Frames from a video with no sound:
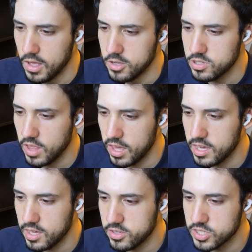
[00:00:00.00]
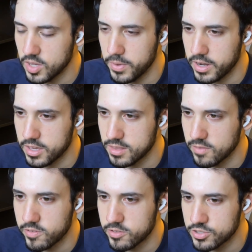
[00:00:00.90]
So they killed somebody in the
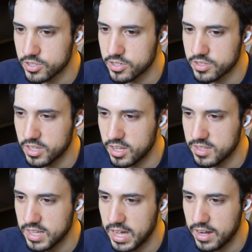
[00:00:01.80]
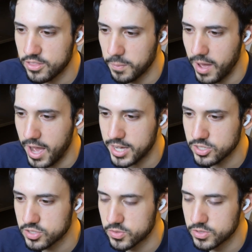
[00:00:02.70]
future and then he died in the
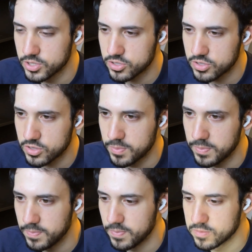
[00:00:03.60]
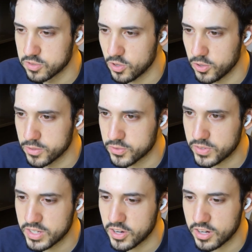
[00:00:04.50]
past, so his soul was
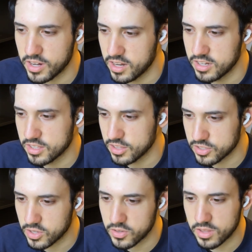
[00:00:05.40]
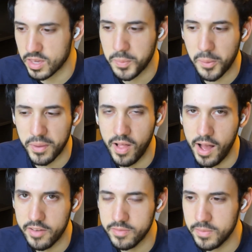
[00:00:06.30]
reincarnated into this dude to keep him
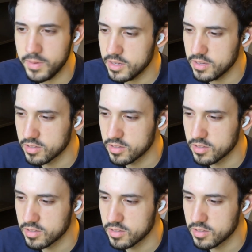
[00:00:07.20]
alive, maybe?